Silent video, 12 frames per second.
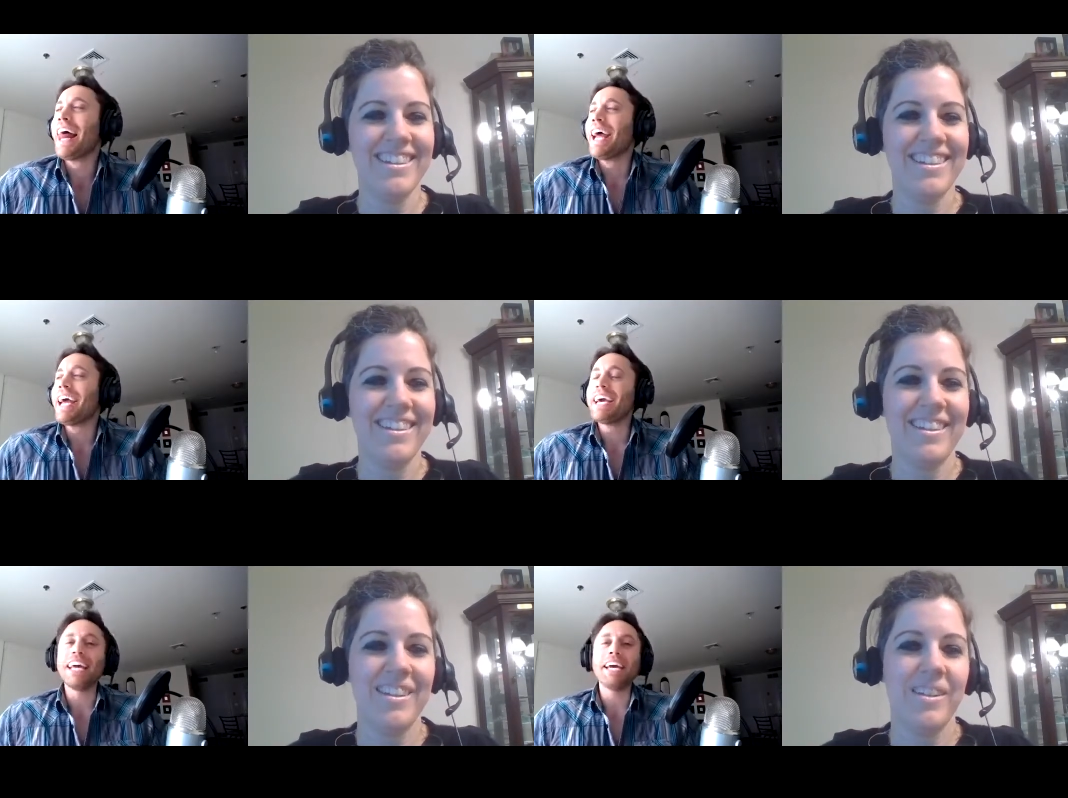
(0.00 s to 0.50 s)

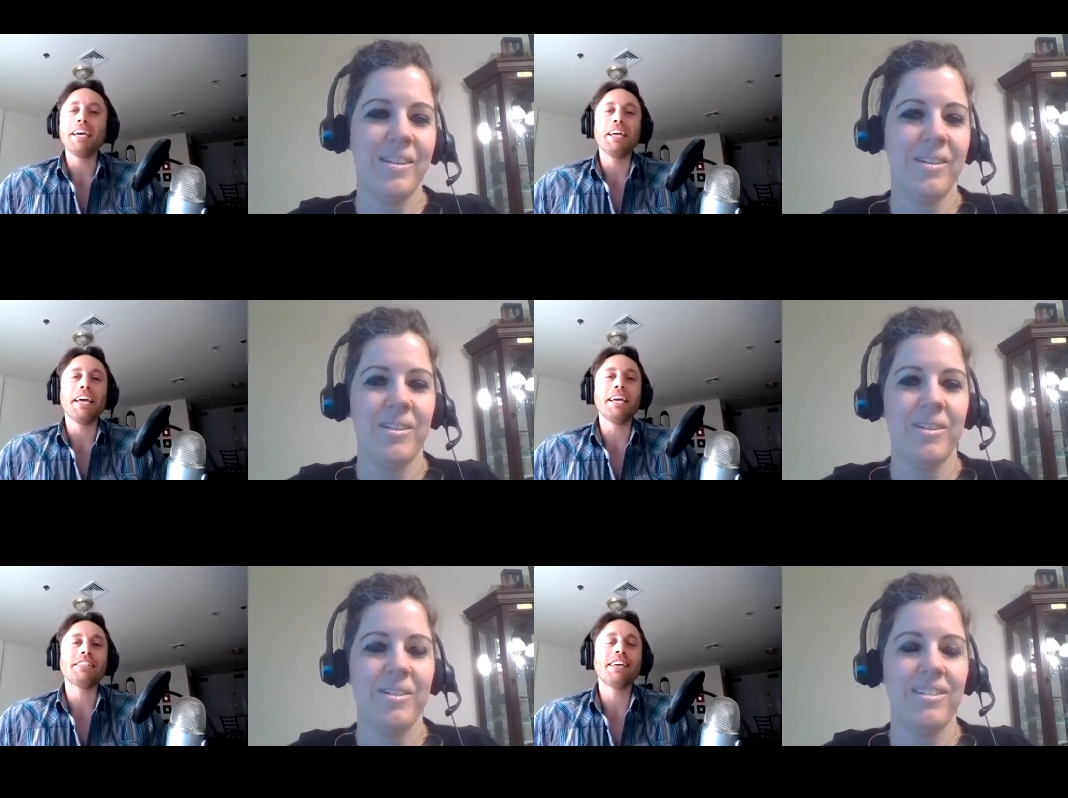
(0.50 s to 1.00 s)
Speaker 1: it, it,
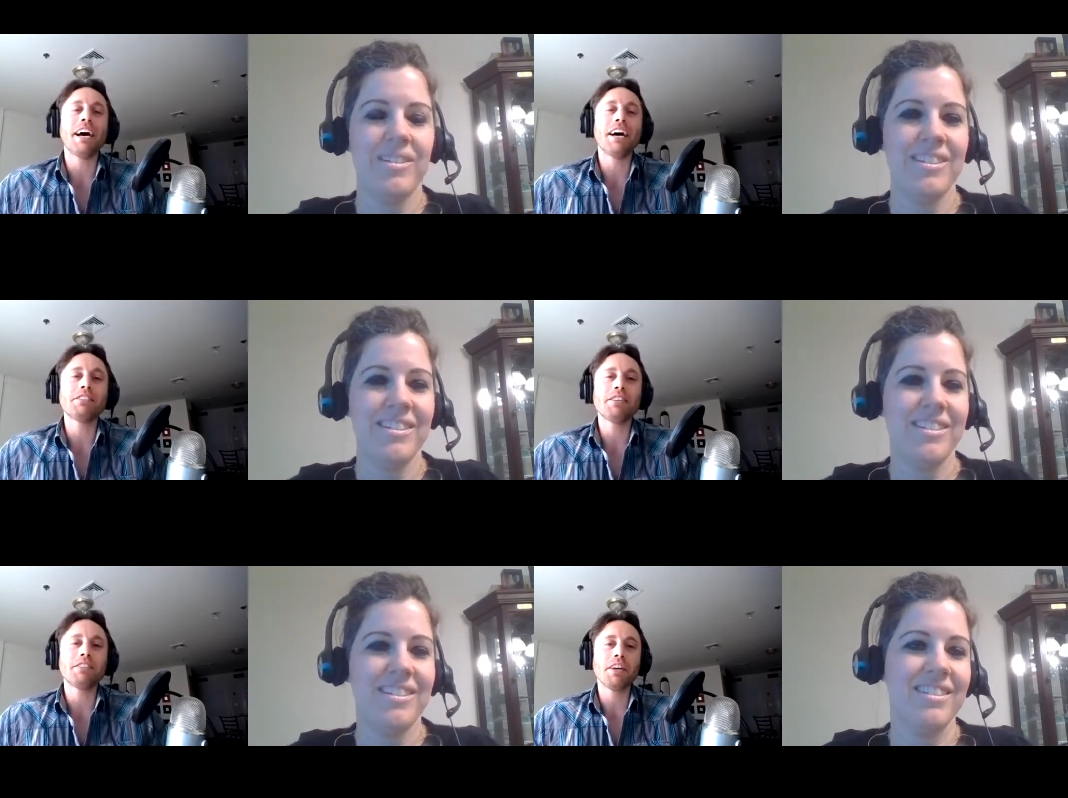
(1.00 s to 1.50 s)
it
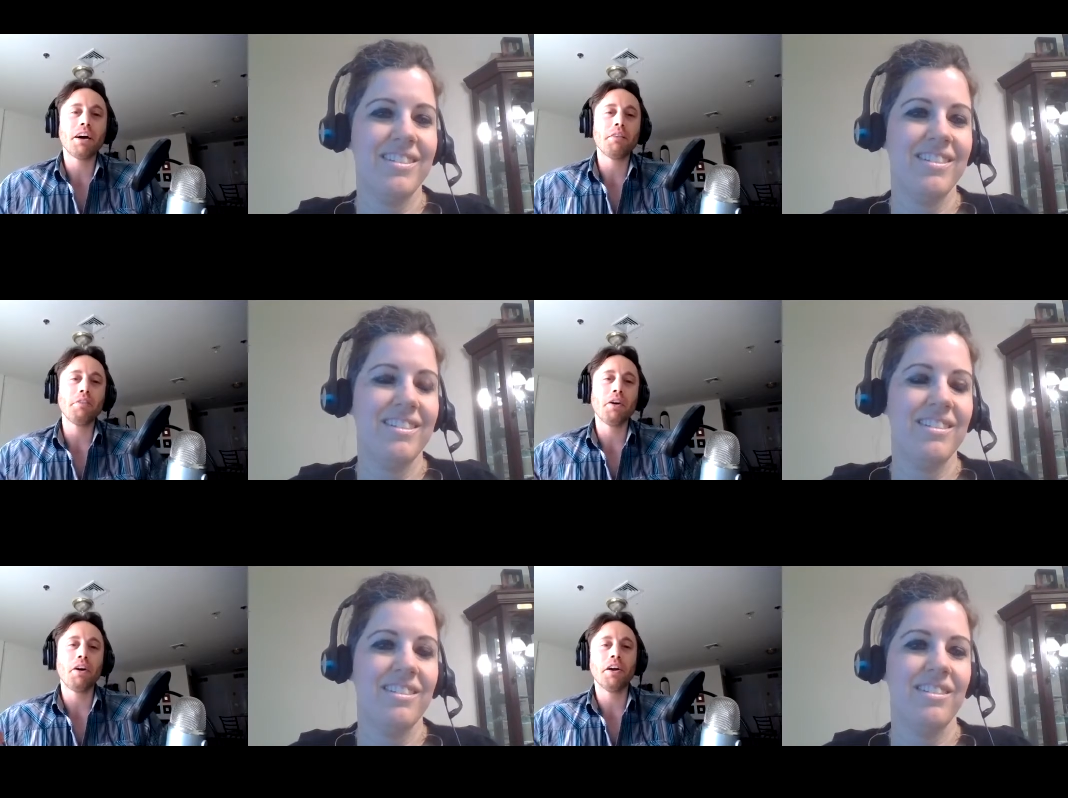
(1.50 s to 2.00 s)
touts itself
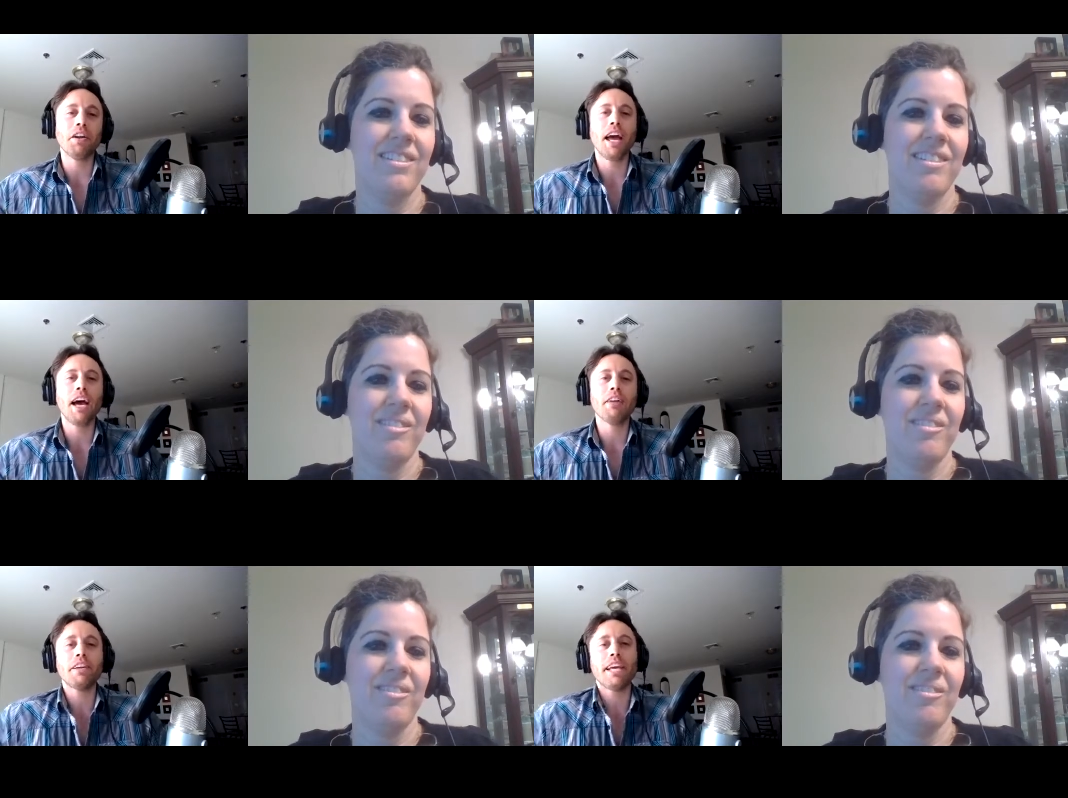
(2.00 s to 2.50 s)
on
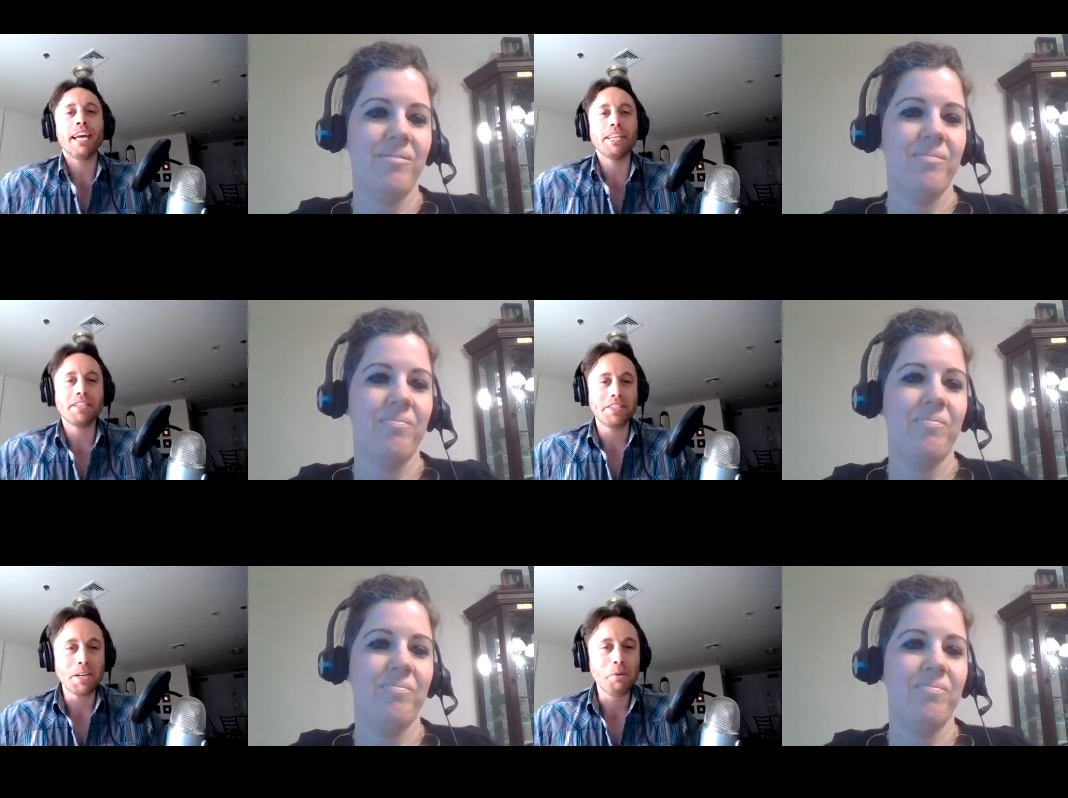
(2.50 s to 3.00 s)
having a
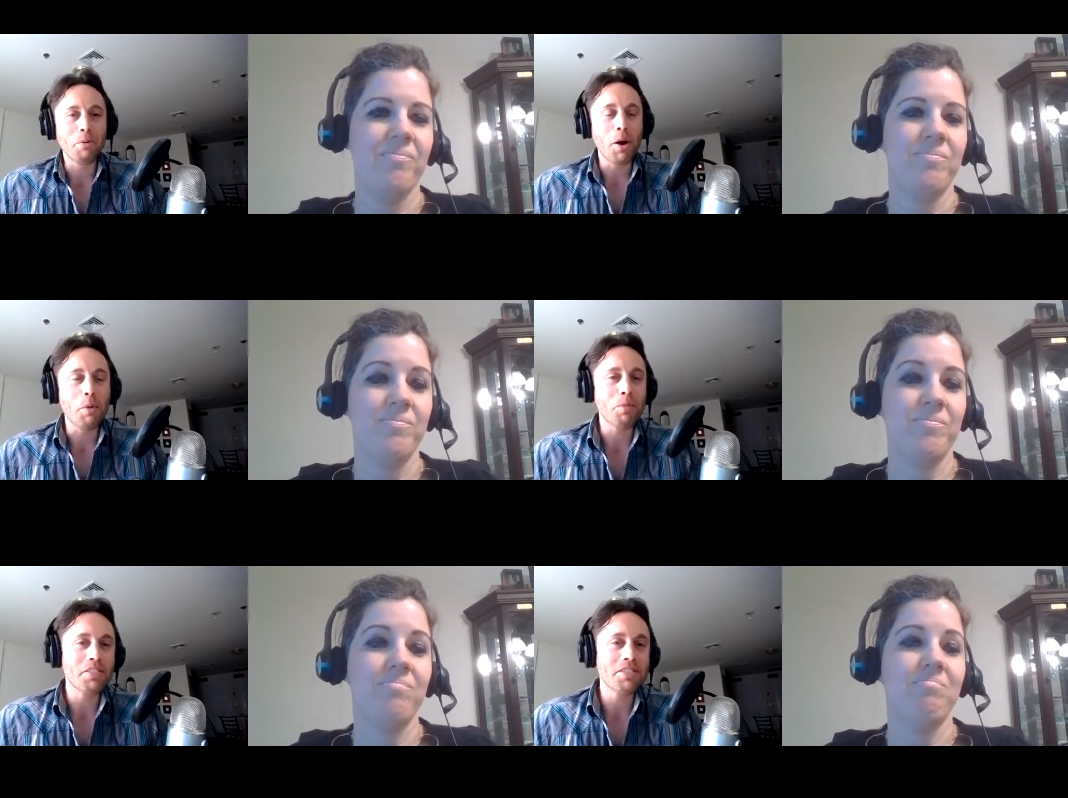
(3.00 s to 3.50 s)
0%